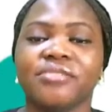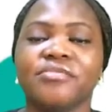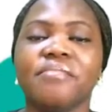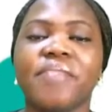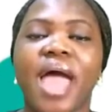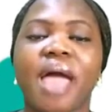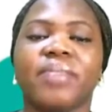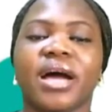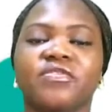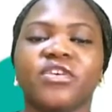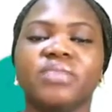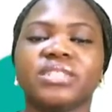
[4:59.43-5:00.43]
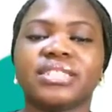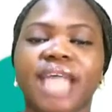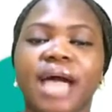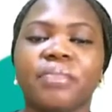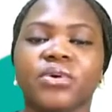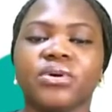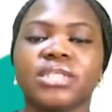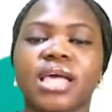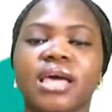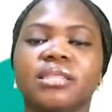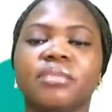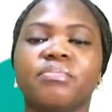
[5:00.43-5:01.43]
Remember, from the samples,
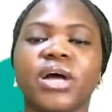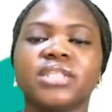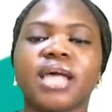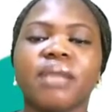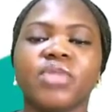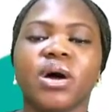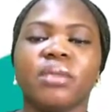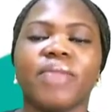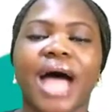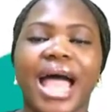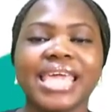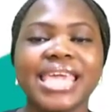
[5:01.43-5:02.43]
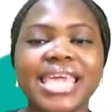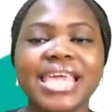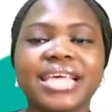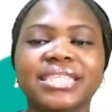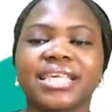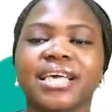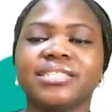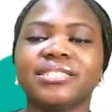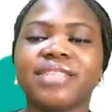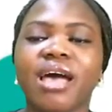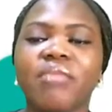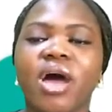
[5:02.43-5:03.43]
the bottom number is
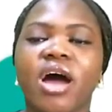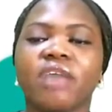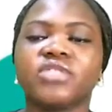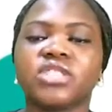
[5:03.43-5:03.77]
sum of